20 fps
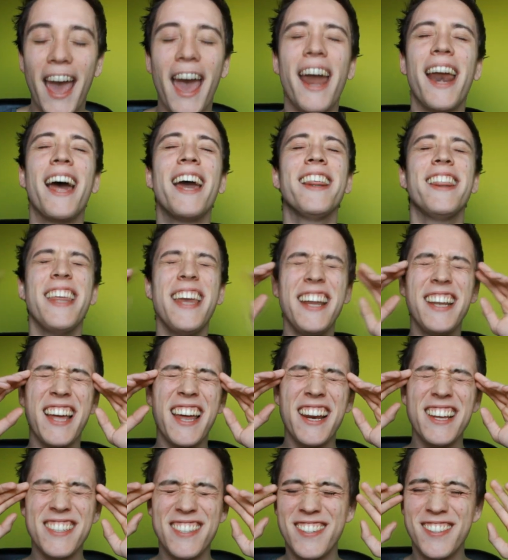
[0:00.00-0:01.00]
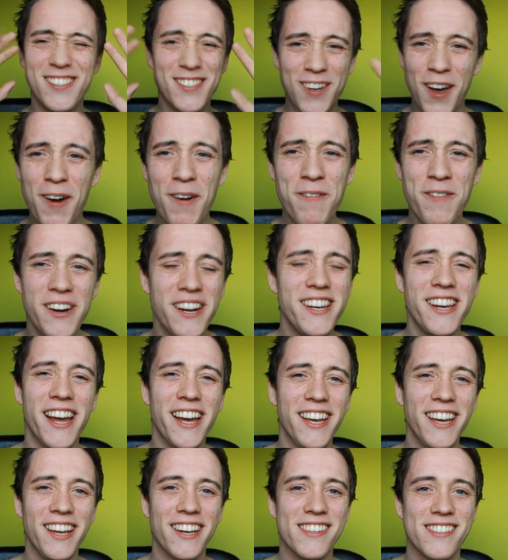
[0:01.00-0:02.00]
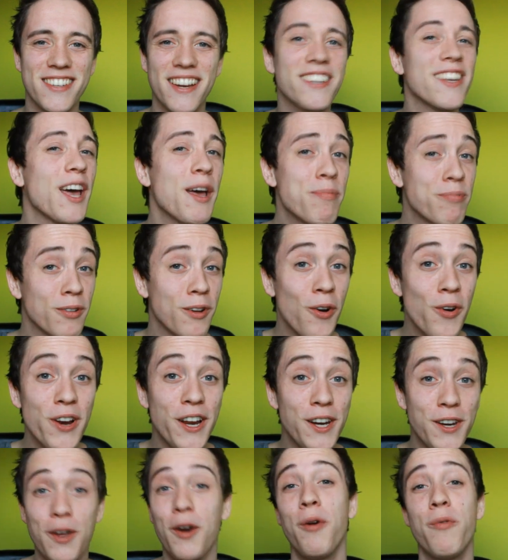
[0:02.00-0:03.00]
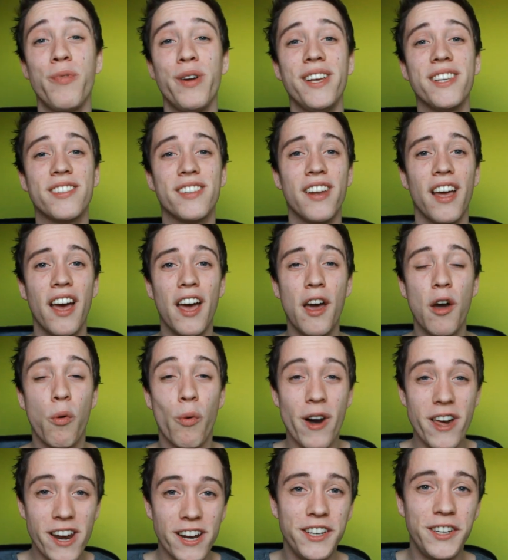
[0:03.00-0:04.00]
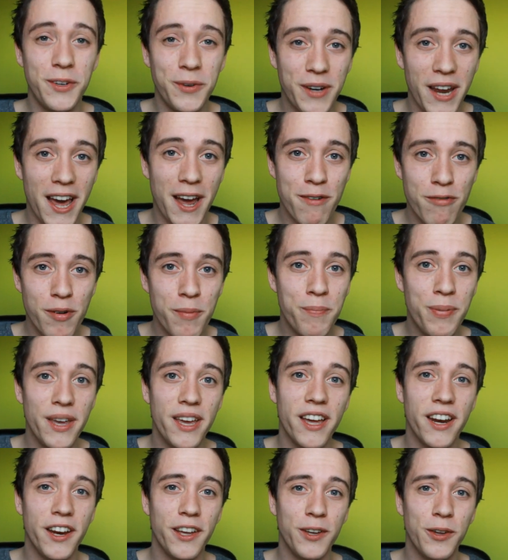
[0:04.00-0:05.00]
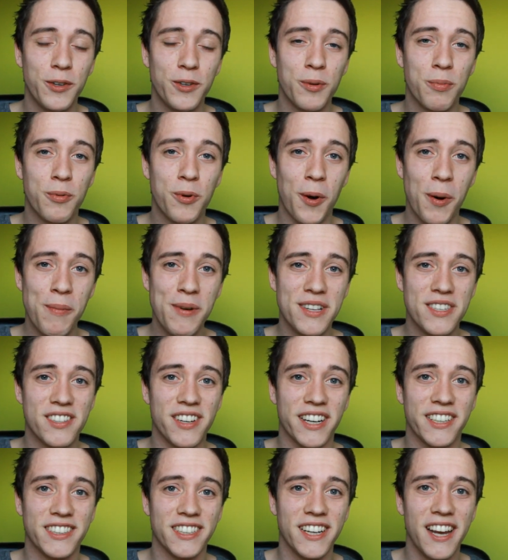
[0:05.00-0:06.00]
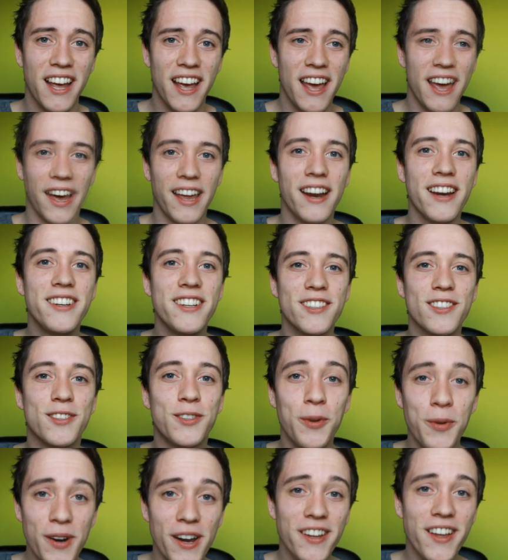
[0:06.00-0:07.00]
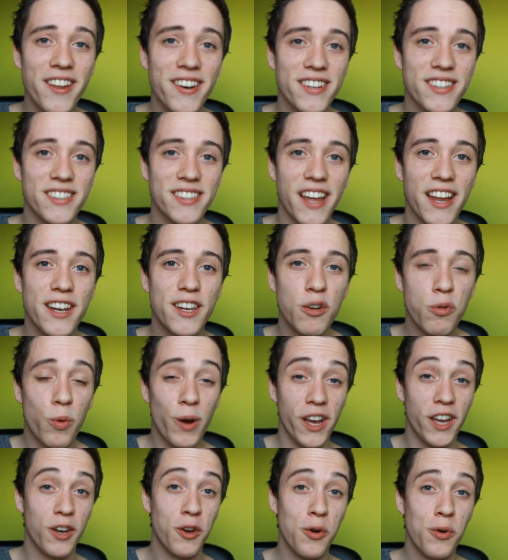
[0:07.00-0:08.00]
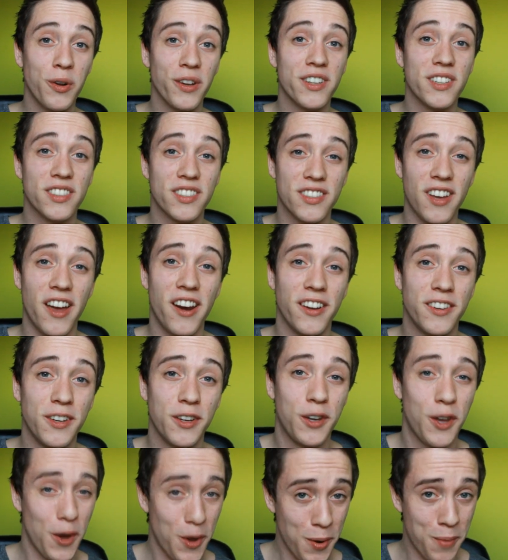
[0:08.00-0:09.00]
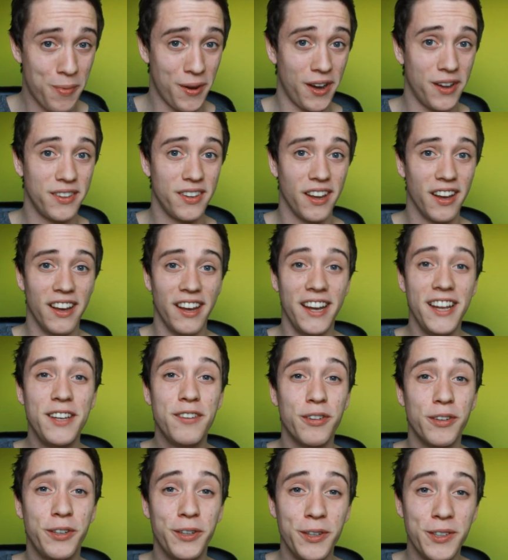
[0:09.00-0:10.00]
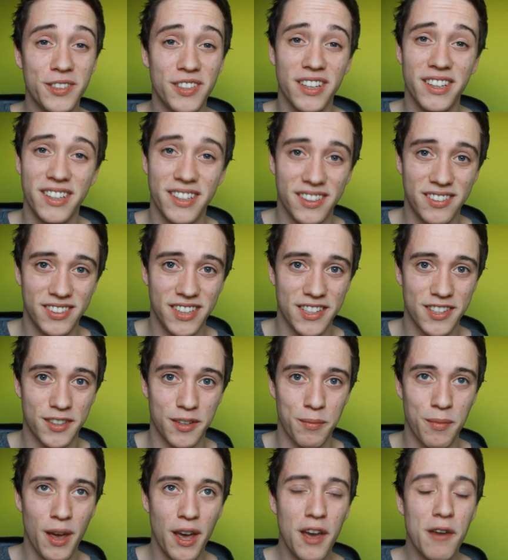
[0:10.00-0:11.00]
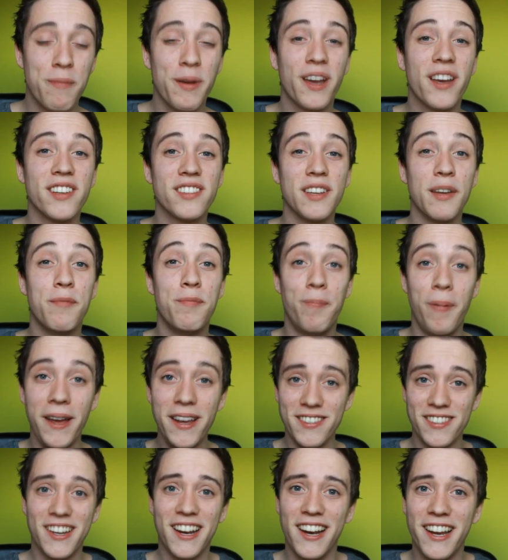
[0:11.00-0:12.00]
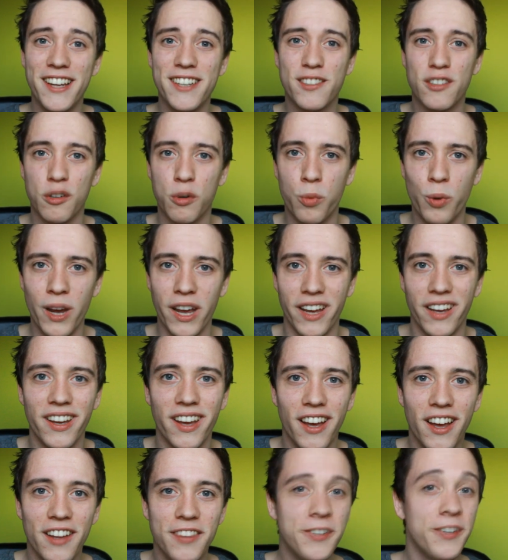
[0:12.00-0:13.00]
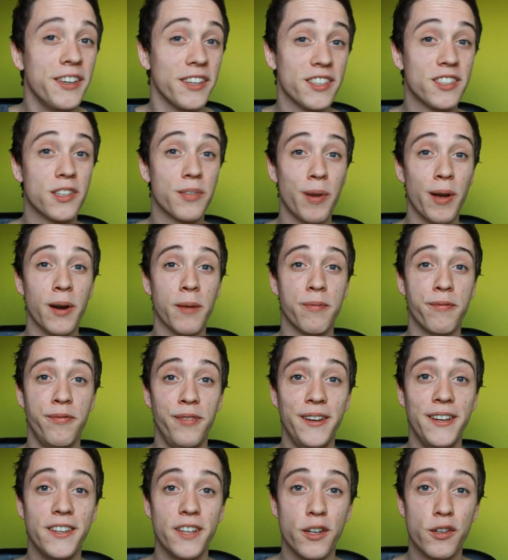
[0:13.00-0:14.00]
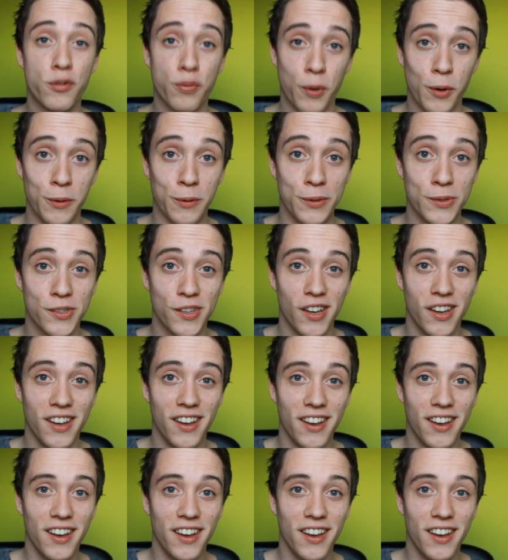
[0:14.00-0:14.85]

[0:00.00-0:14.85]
And I think that is so ridiculous. There's absolutely no reason why that should ever be in a YouTube comment section, and I just do not understand the way Google decided to go about introducing this system, because it basically is a way to just straight up feed the trolls.